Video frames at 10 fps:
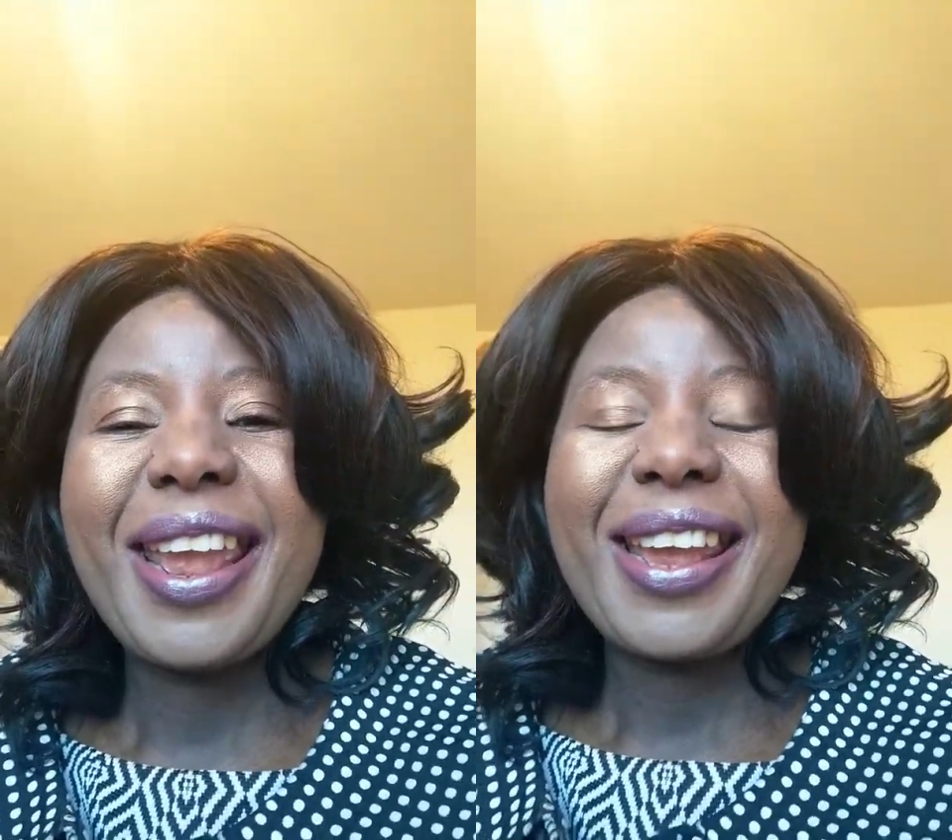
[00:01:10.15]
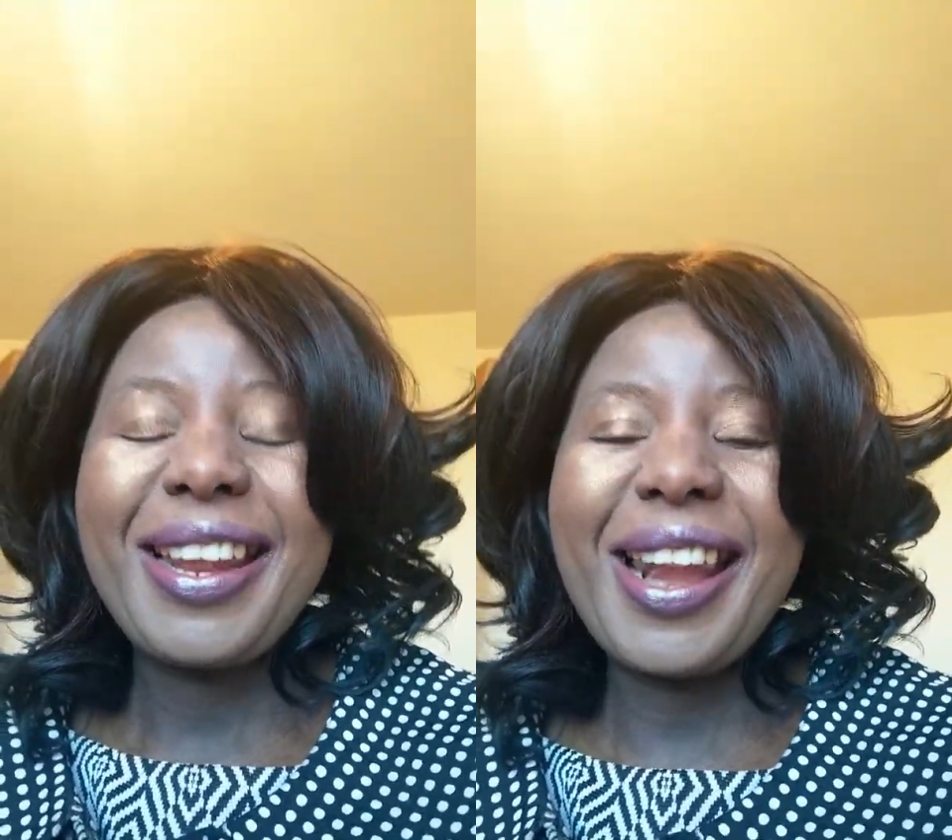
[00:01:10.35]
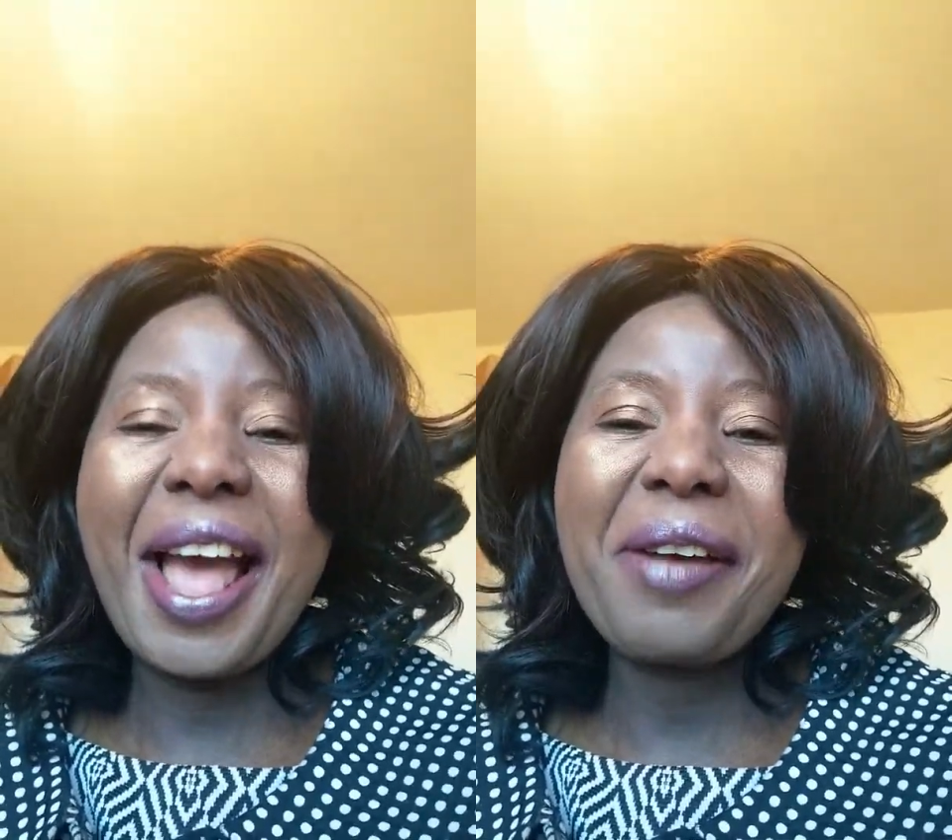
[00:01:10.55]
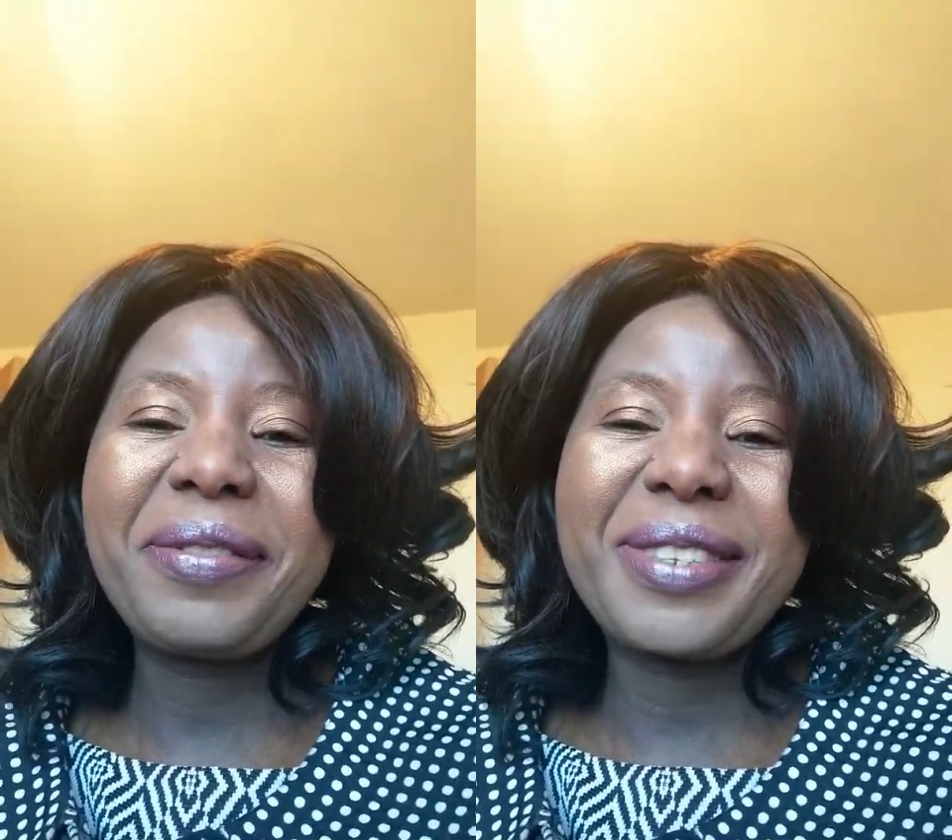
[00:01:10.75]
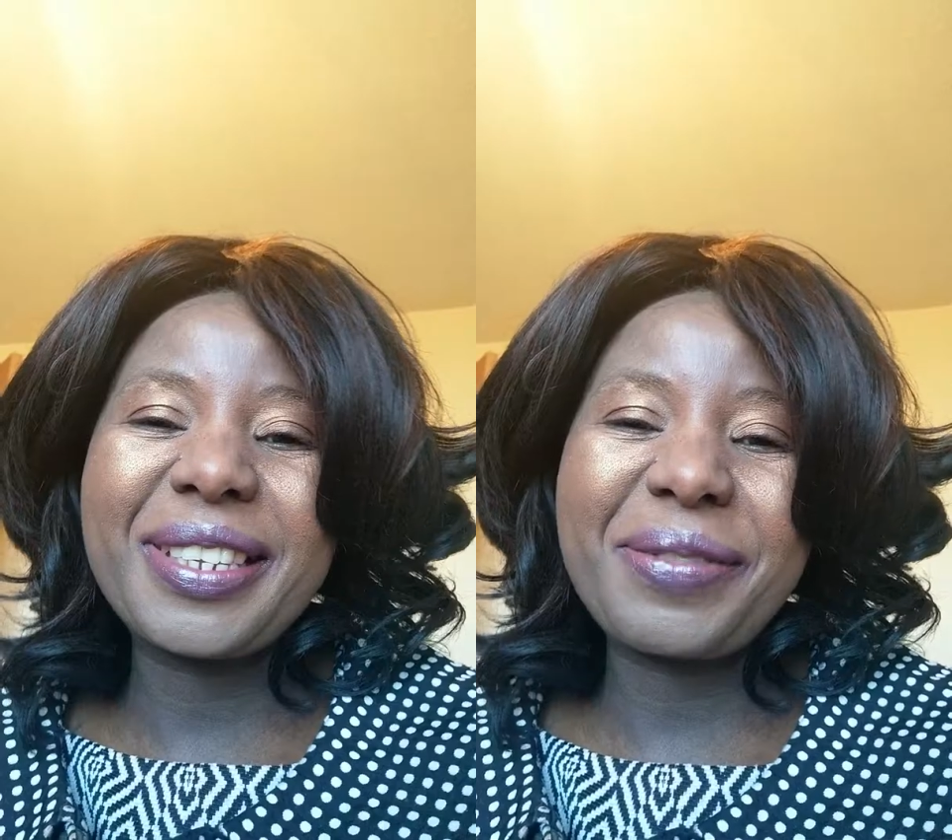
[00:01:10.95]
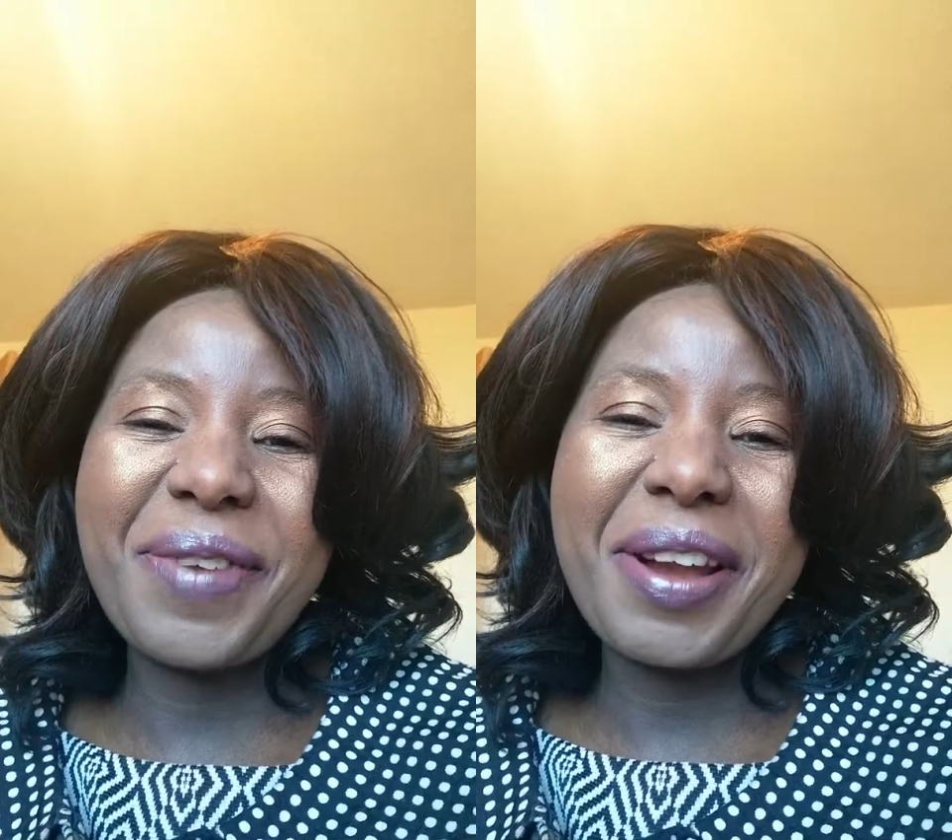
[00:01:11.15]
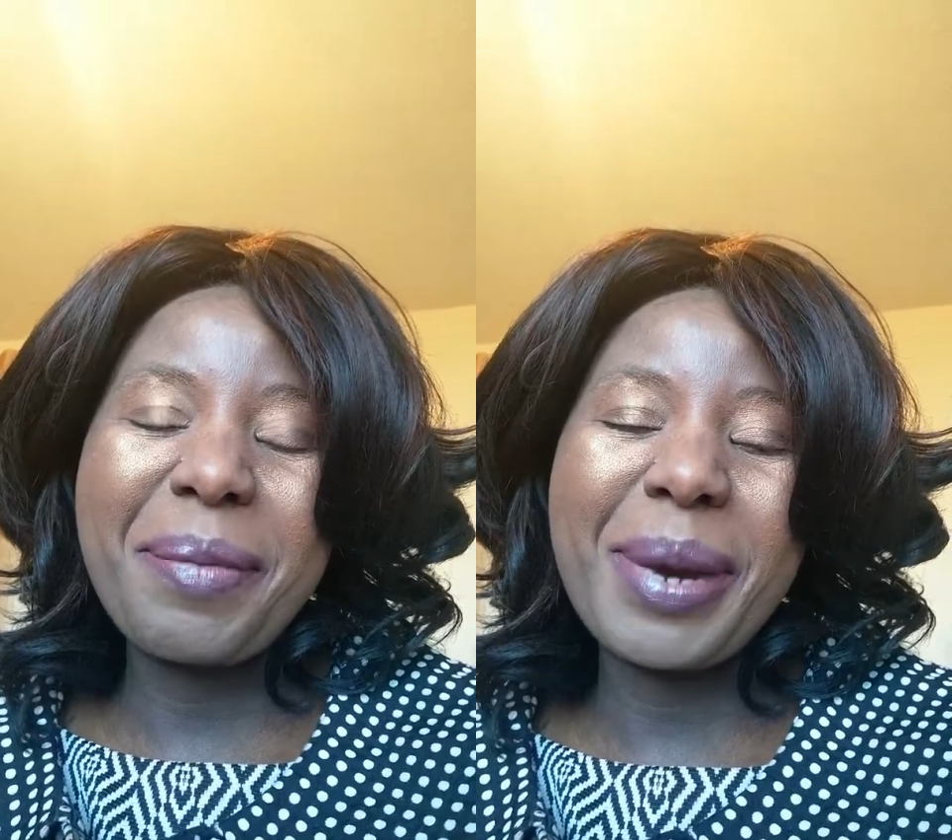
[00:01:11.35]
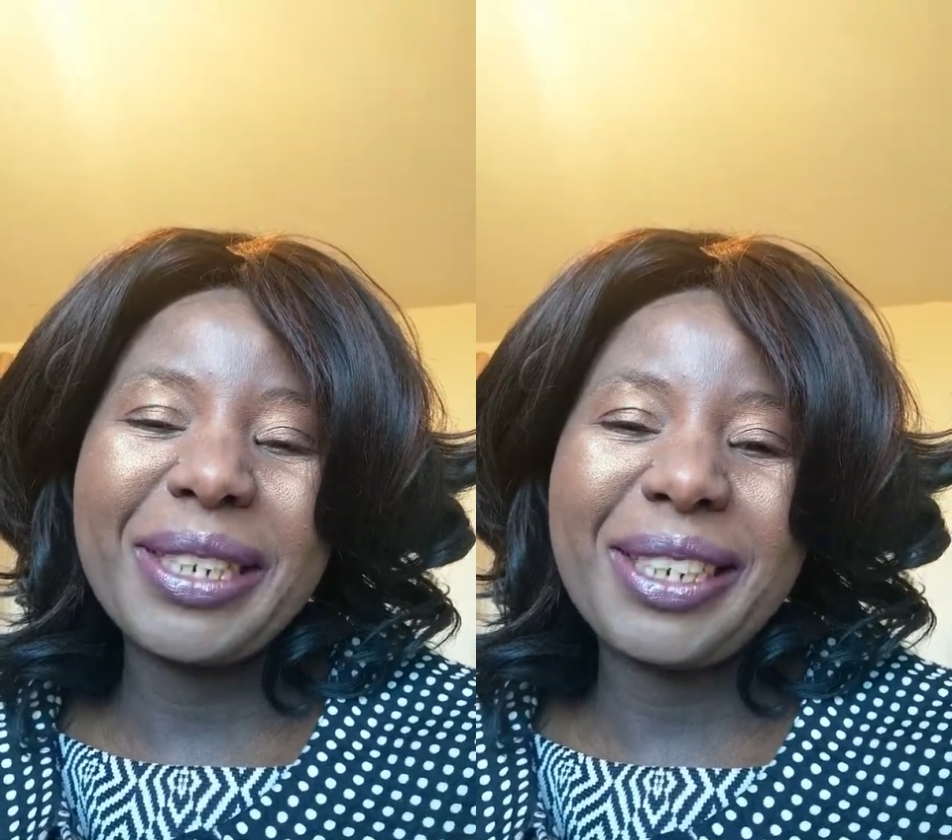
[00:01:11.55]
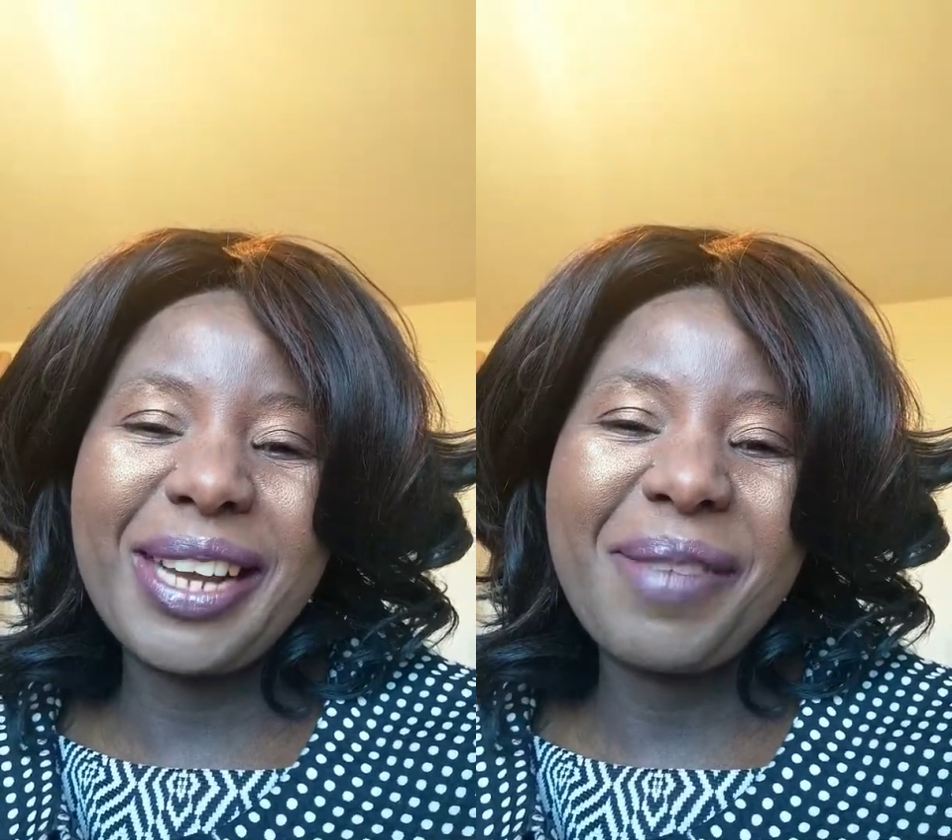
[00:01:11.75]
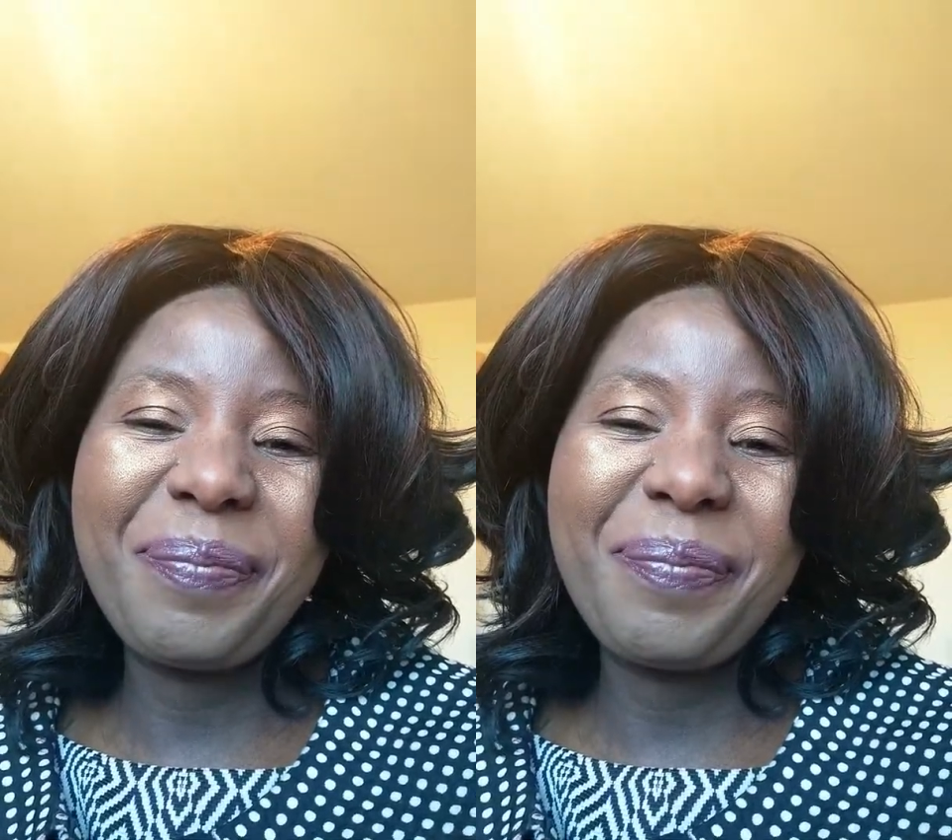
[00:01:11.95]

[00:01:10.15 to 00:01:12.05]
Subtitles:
He loves us very much